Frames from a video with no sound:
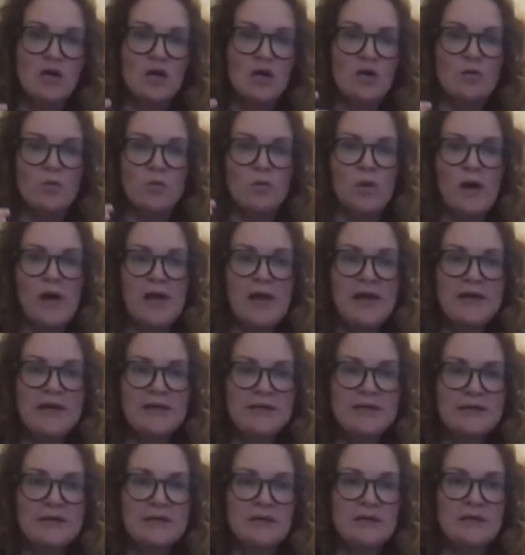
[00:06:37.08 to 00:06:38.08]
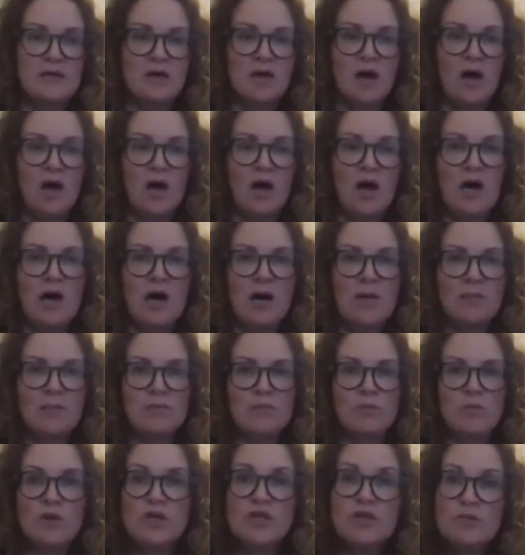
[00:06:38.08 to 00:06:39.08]
when
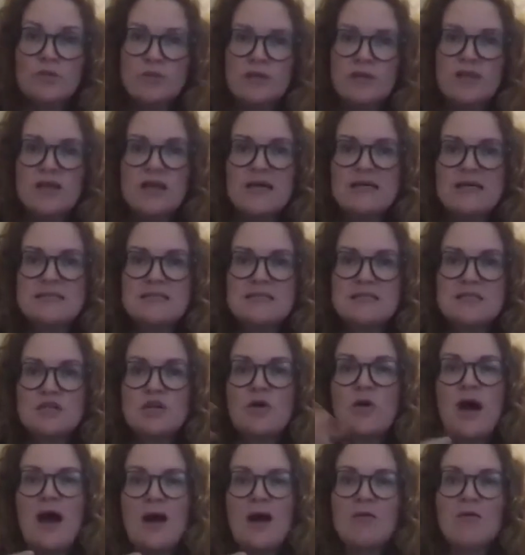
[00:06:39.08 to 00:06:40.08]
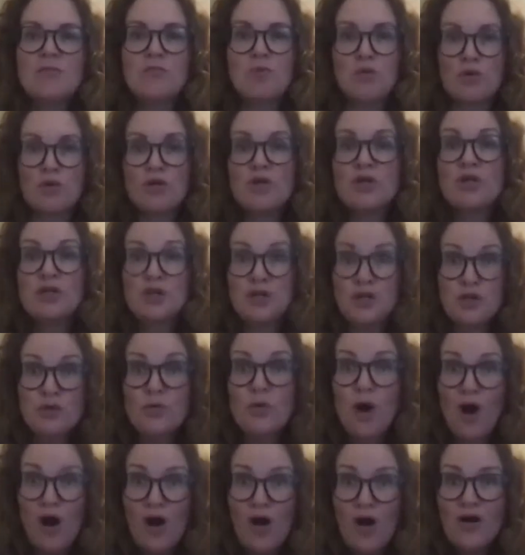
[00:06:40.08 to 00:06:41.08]
you realize, how important you
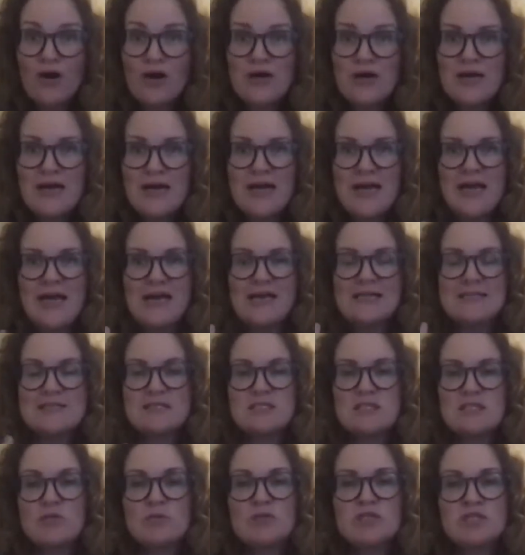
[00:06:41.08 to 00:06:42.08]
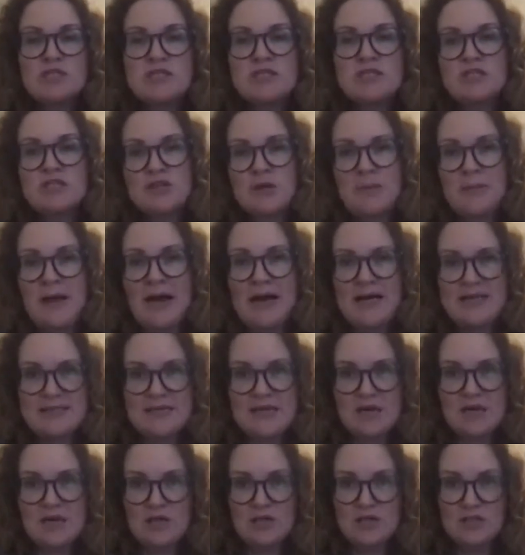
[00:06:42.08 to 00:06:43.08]
are, it's so much easier to pass
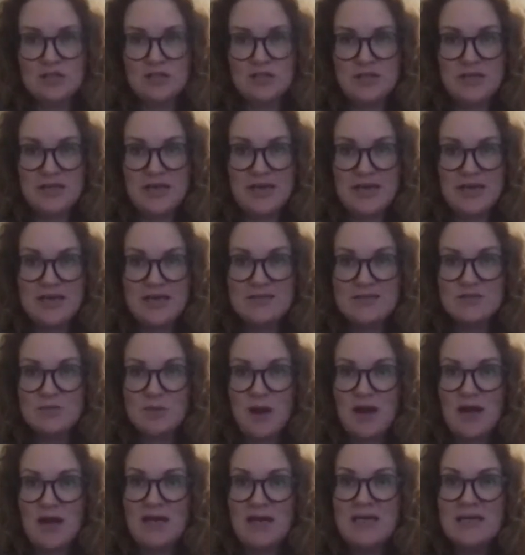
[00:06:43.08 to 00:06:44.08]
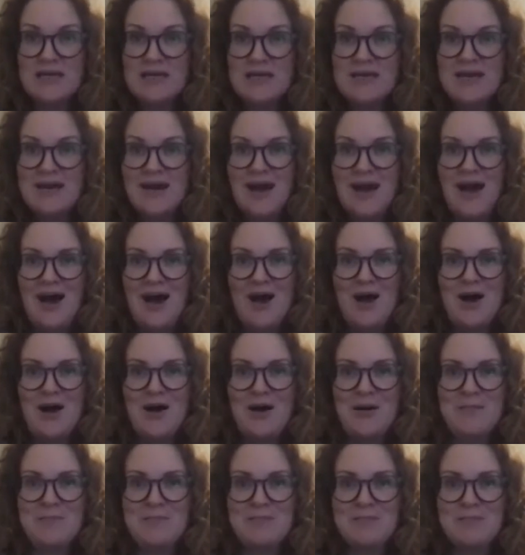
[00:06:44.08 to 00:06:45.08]
that on to your kids, right?
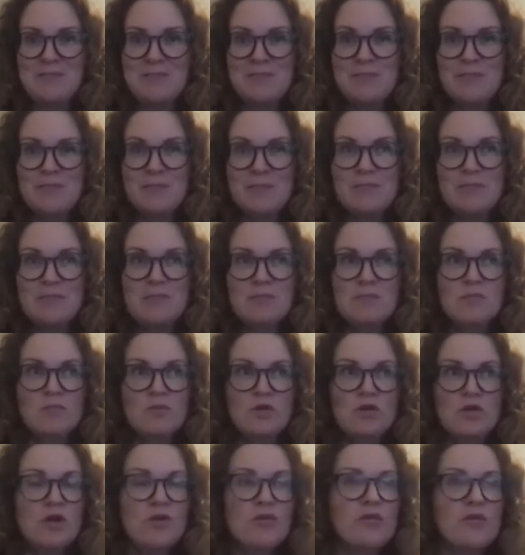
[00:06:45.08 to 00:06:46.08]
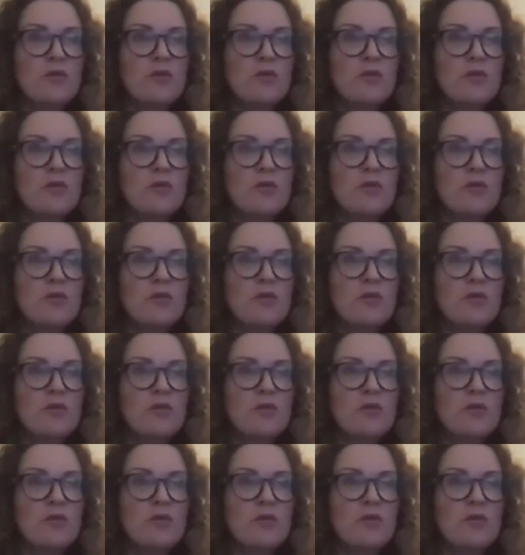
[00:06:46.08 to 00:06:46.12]
Um, you know,